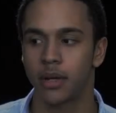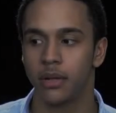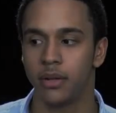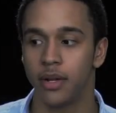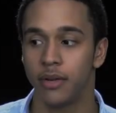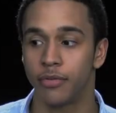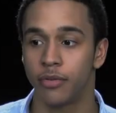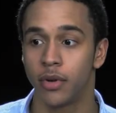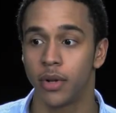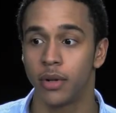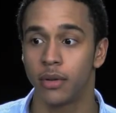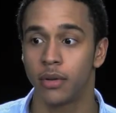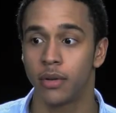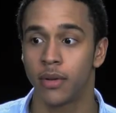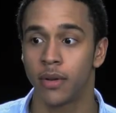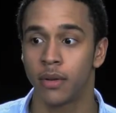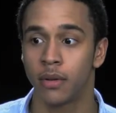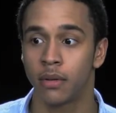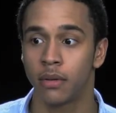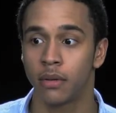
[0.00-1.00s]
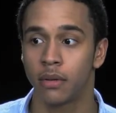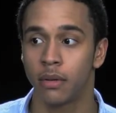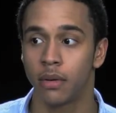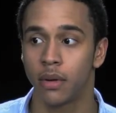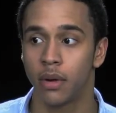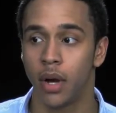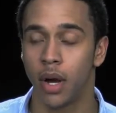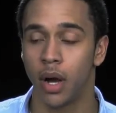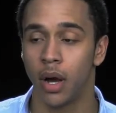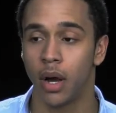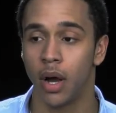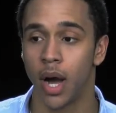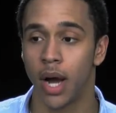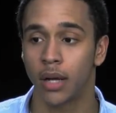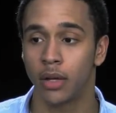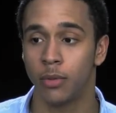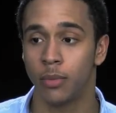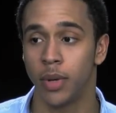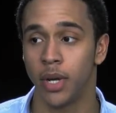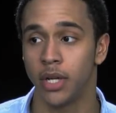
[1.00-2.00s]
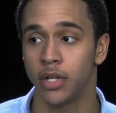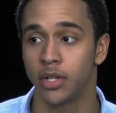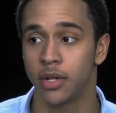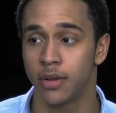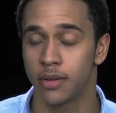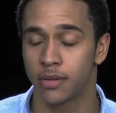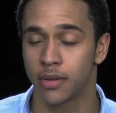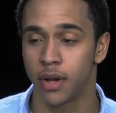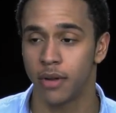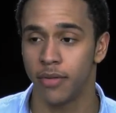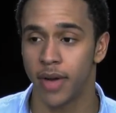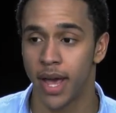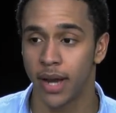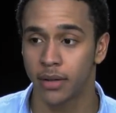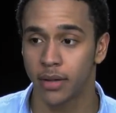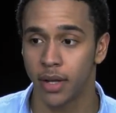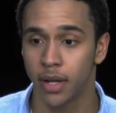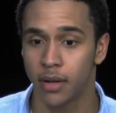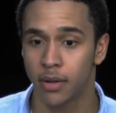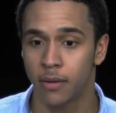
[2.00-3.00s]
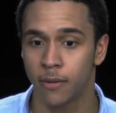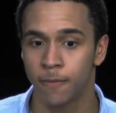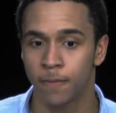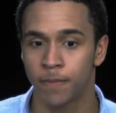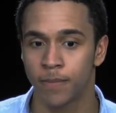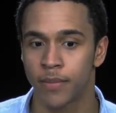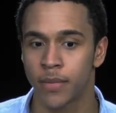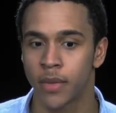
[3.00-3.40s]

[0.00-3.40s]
a different uh, occupation instead of acting,